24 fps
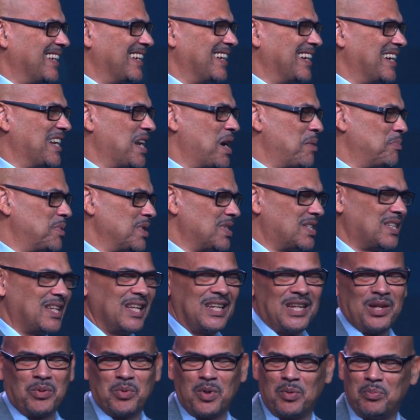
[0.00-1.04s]
And I'm just
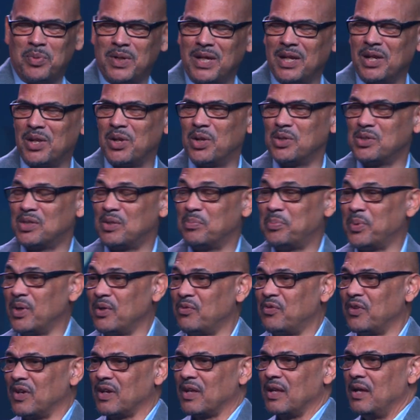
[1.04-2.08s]
kidding with being close to
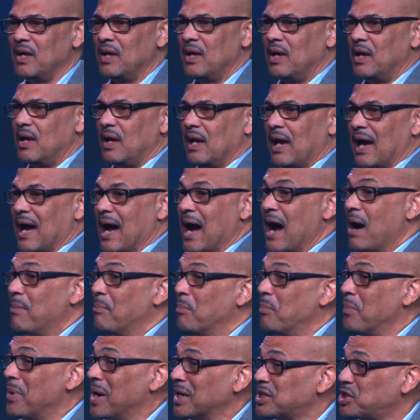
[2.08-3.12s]
perfect.
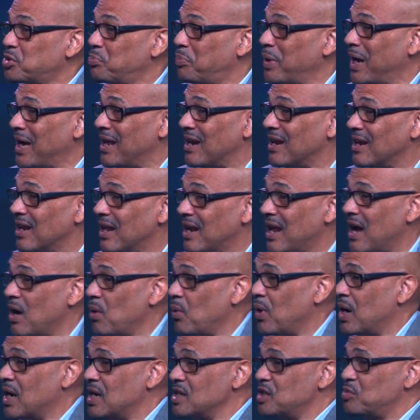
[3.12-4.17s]
I'm much better than I
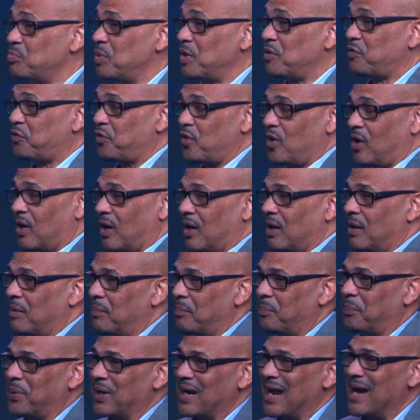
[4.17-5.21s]
was before,
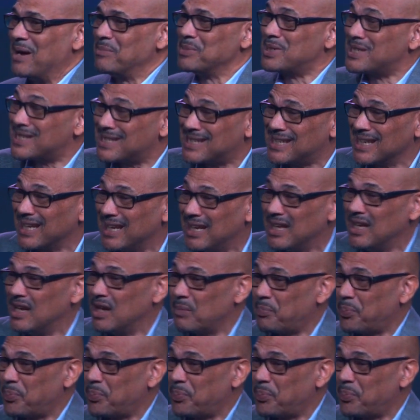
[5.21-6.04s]
but I'm still in the